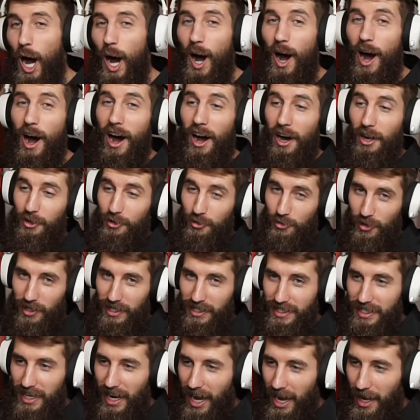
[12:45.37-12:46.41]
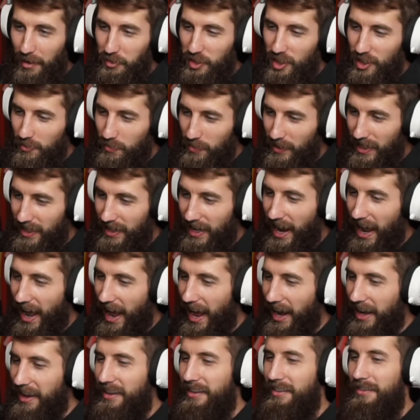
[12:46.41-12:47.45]
100 times speed
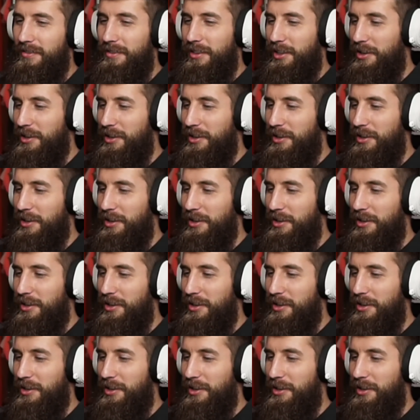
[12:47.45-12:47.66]
hack.